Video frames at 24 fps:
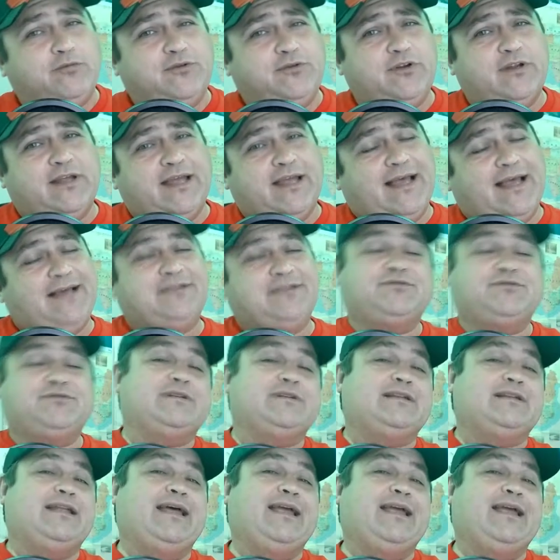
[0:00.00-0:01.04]
to the castle
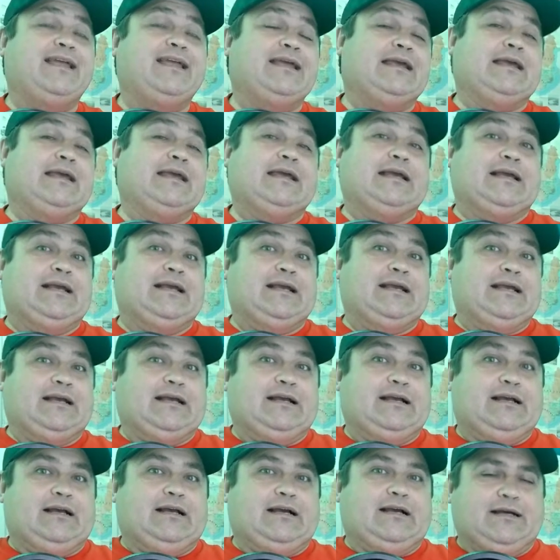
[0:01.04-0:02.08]
today.
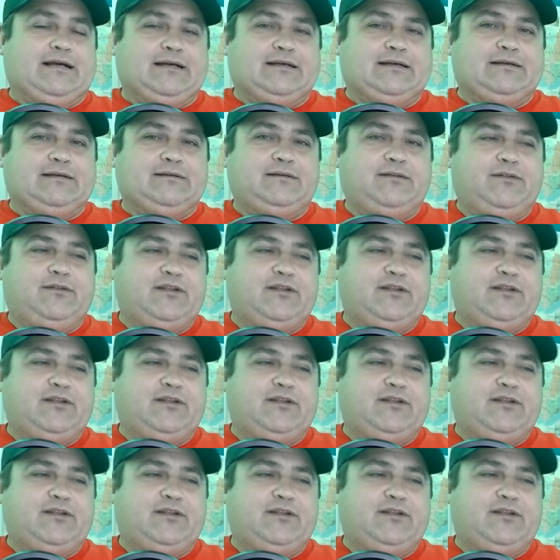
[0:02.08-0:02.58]
Uh,